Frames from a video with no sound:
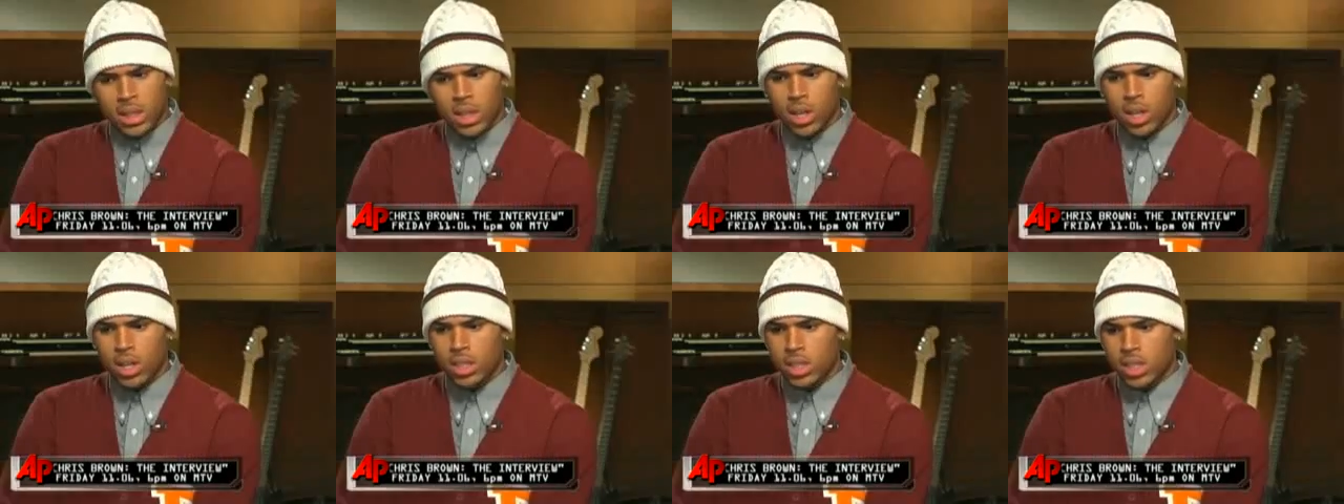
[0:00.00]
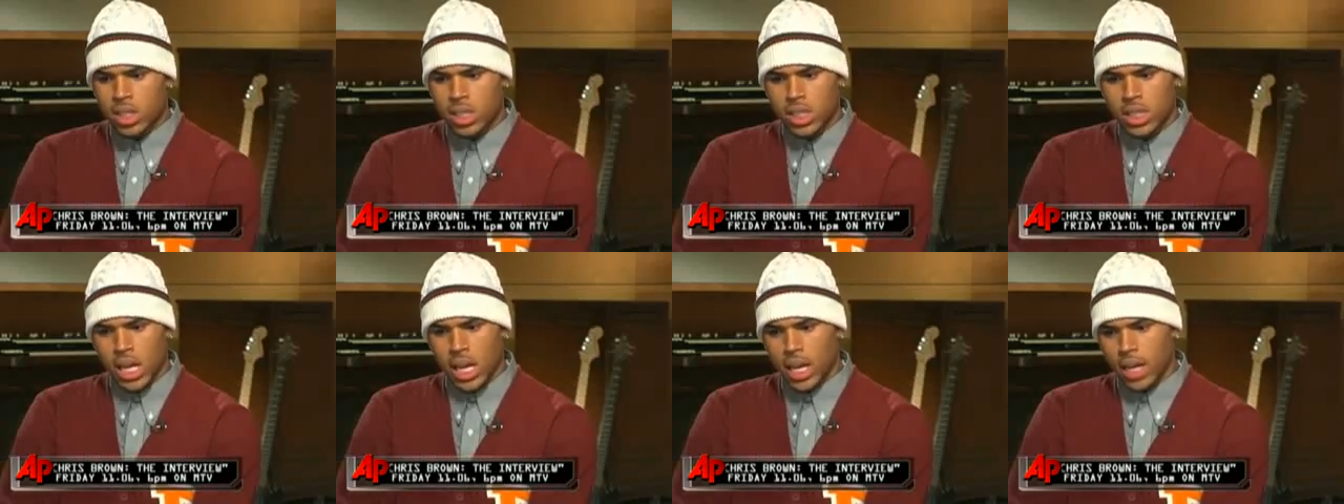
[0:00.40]
thoughts
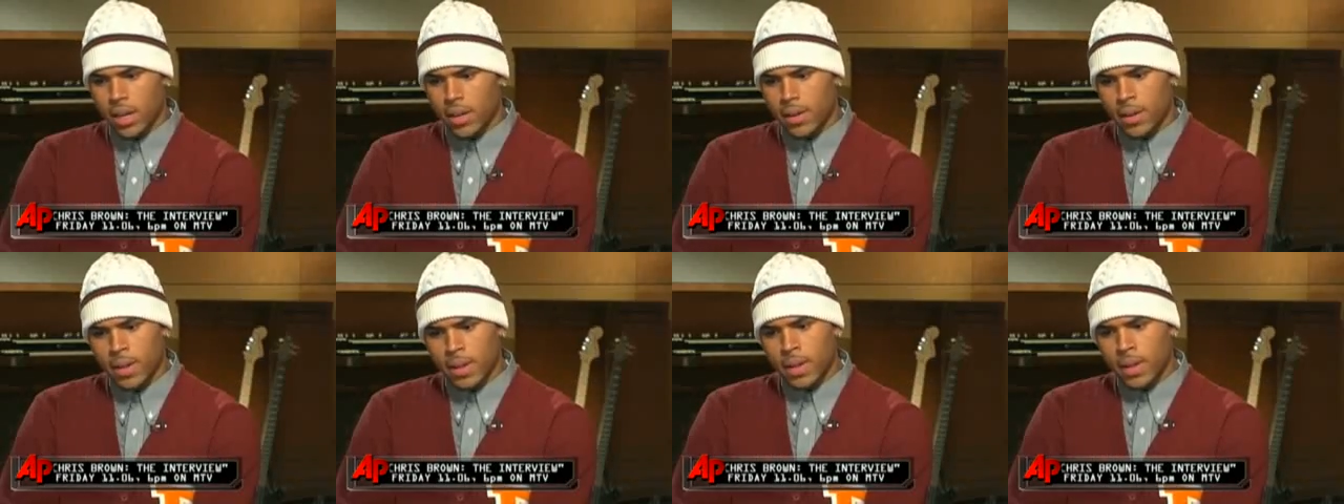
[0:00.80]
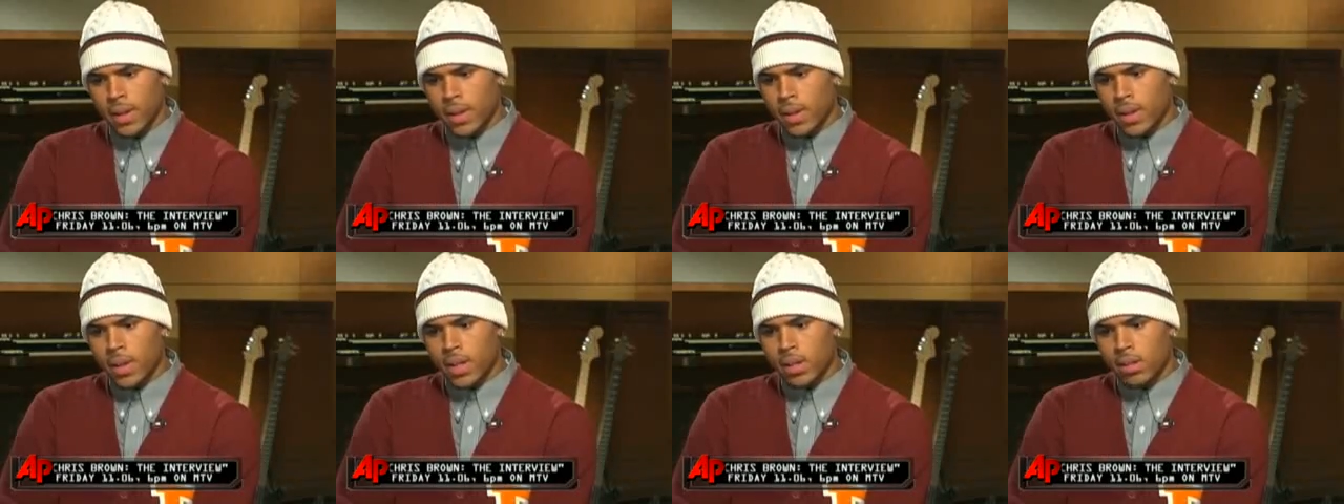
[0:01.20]
is like,
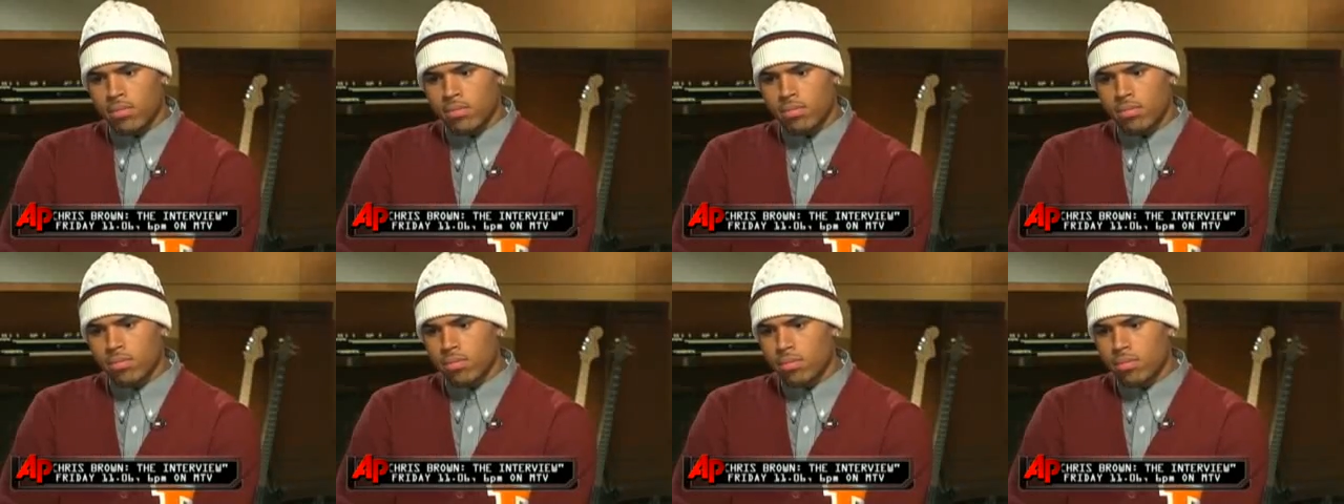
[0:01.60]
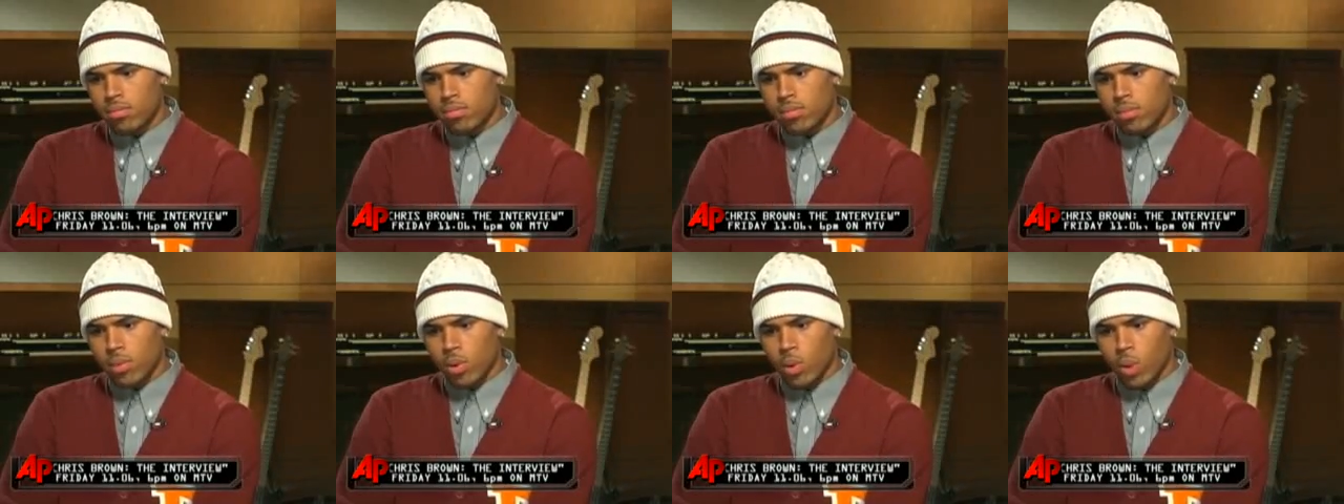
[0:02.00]

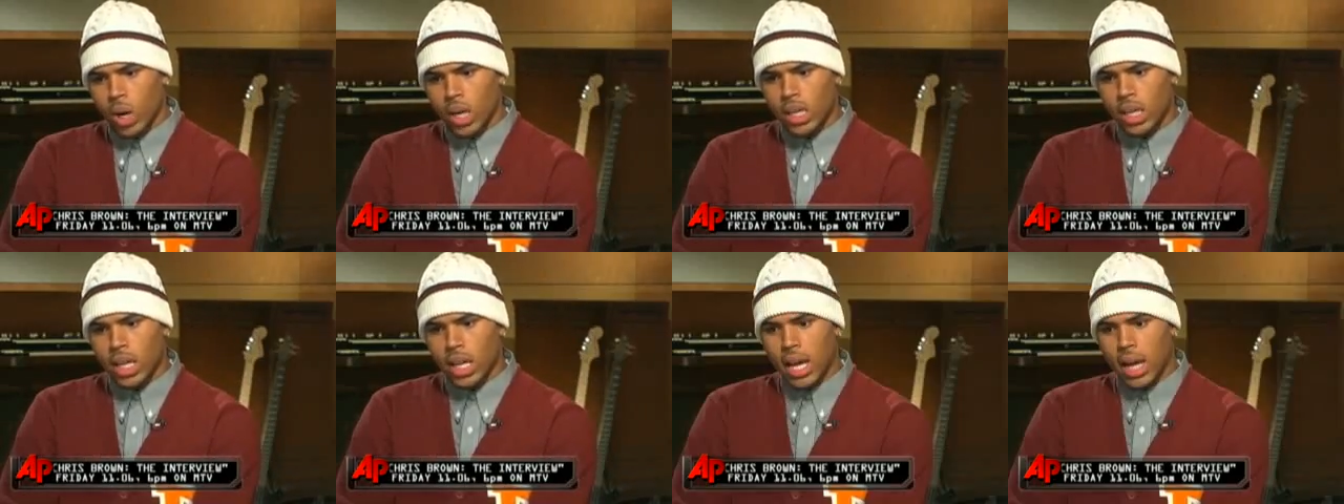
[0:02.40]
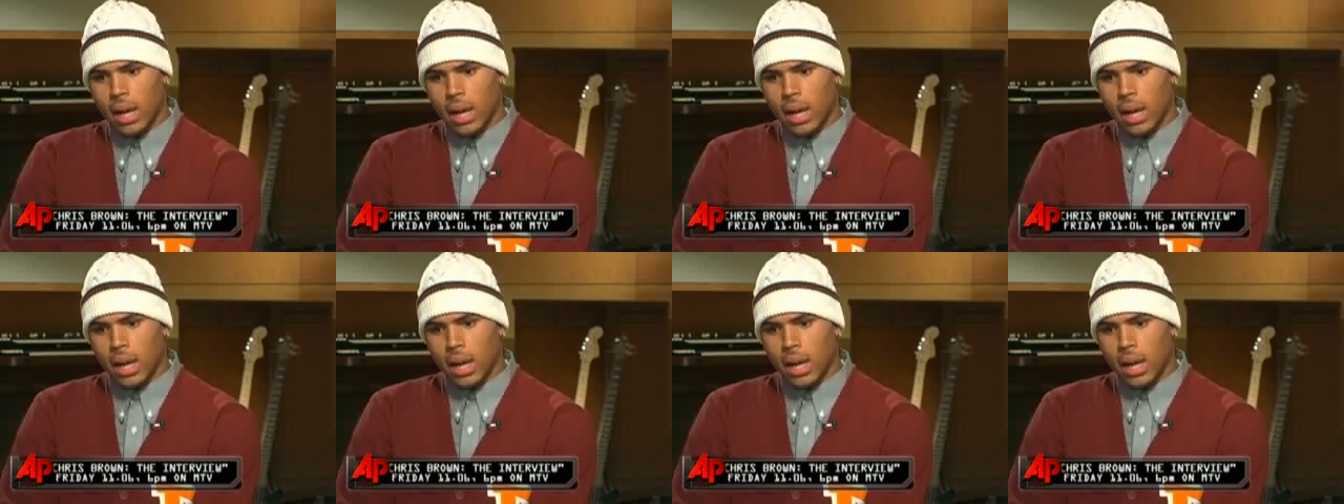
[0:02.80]
why did it